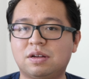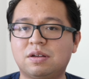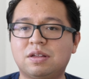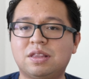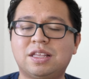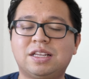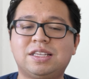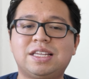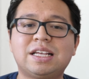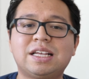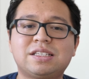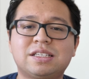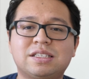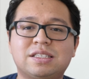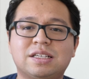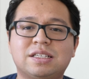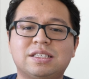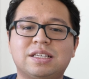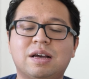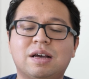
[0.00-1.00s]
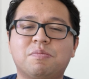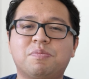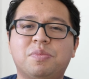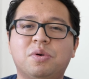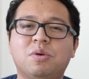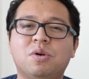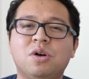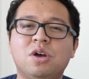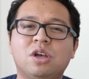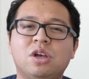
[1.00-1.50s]
in the dentist
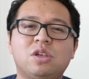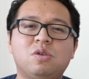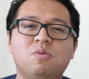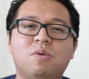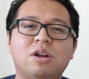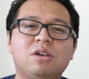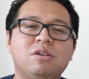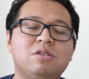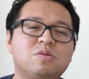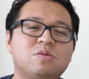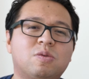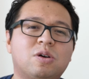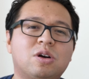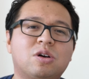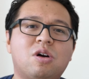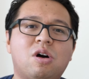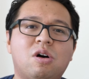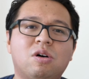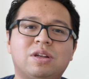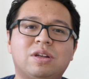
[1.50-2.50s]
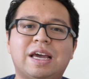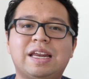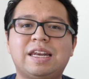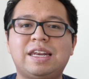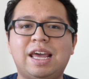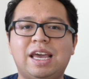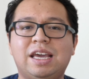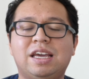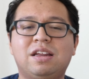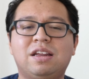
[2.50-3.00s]
example, you want to use what are called
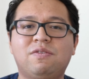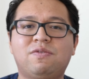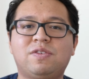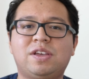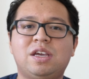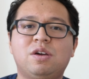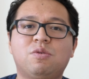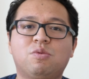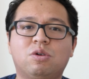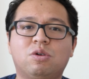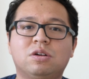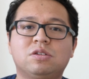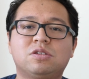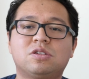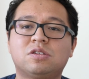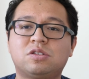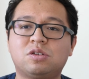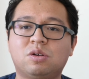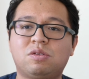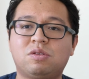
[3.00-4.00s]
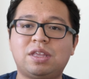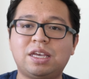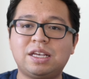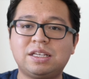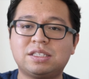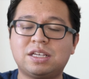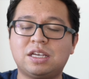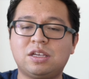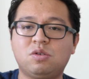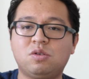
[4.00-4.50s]
negative keywords. So
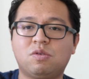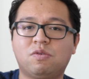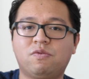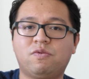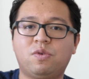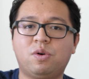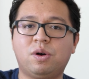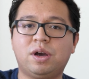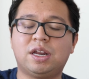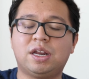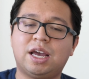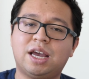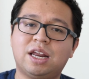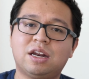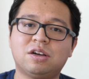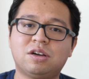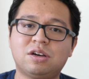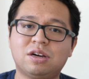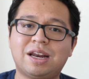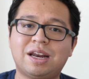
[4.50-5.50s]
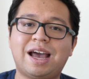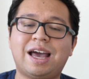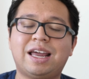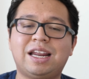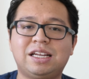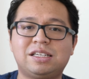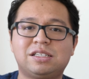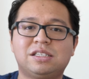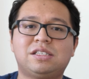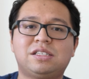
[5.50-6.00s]
things that you avoid, and a good ad
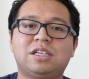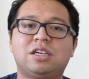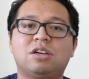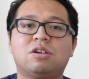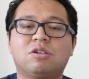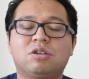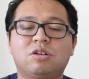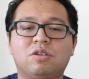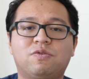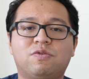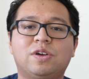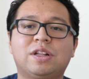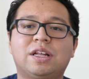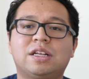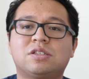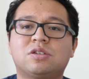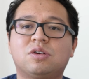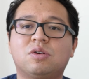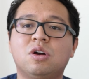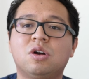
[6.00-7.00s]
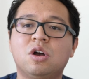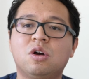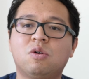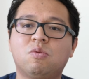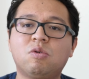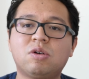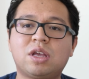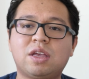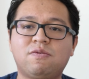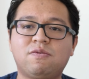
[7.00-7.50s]
agency or a good freelancer
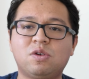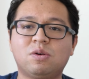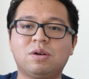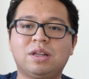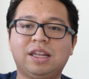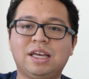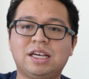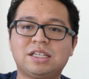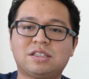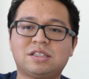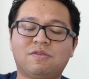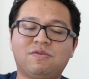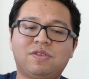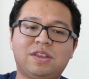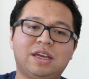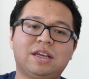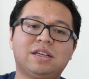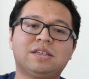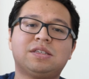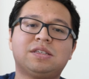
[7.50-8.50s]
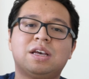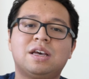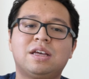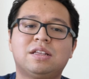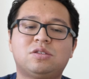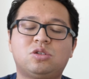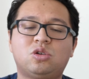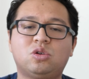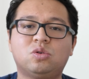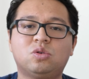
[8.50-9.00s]
will give you a list of things
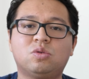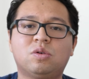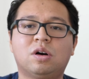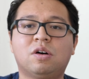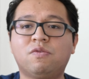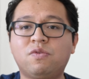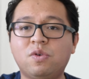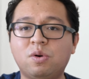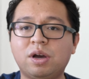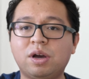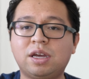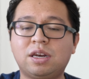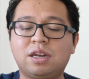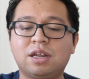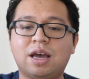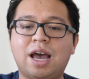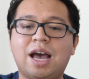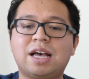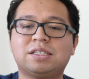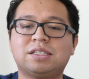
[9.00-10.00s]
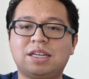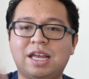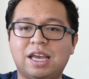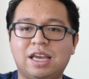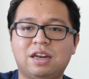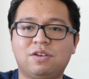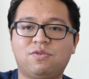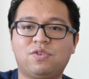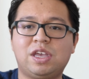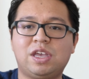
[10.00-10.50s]
to avoid as
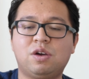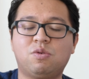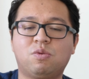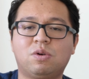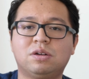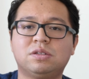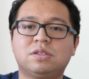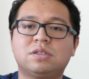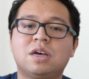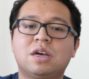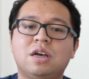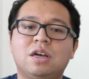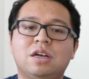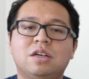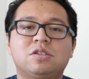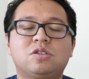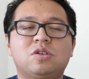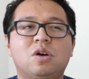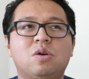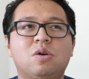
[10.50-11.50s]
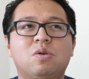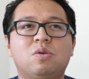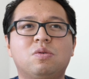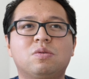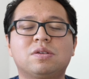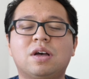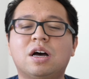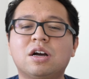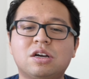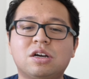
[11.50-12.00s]
negative keywords.
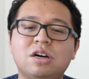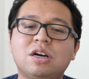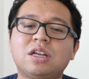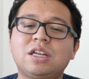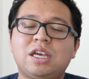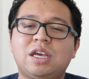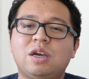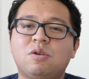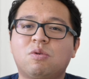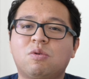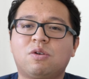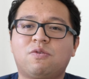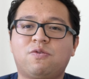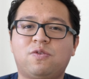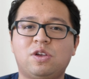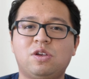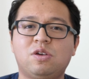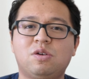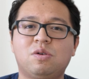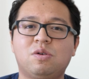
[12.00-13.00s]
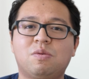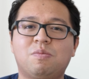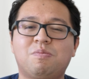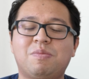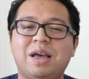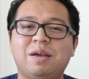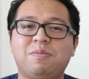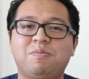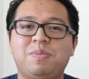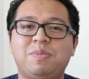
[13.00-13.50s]
So a good keyword for you
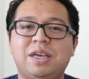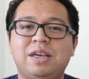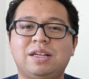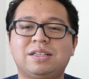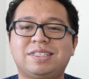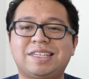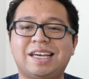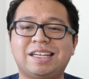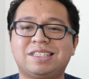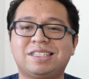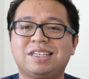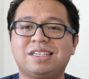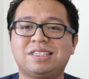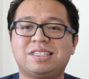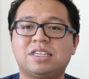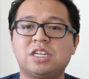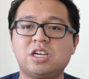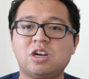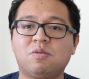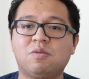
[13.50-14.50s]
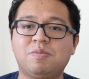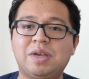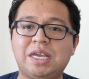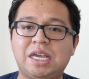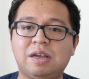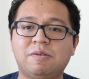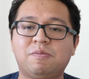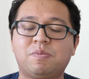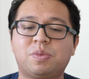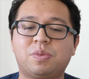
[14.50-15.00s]
might be dentist near
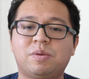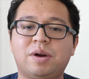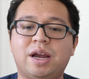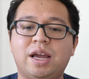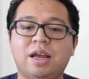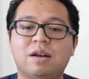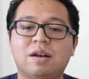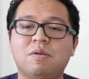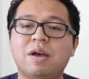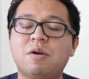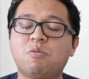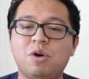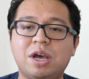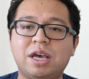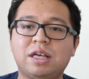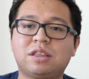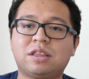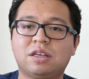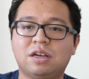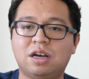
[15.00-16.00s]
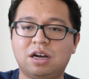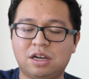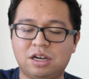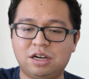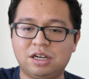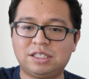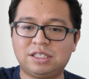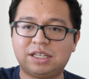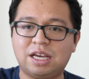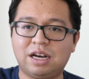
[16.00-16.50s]
me, right? With a
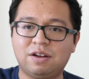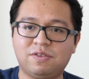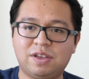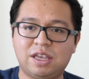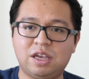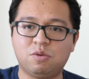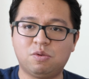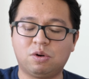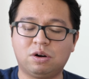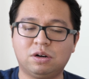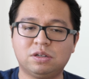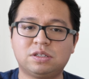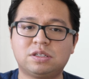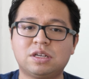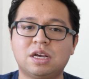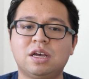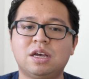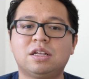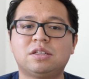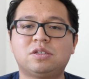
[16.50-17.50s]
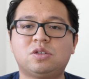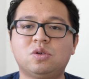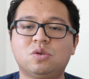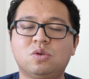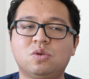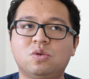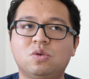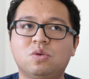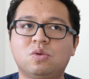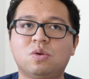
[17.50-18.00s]
good set of keywords
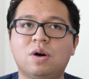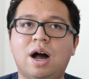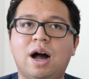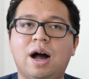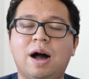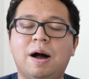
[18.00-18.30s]
to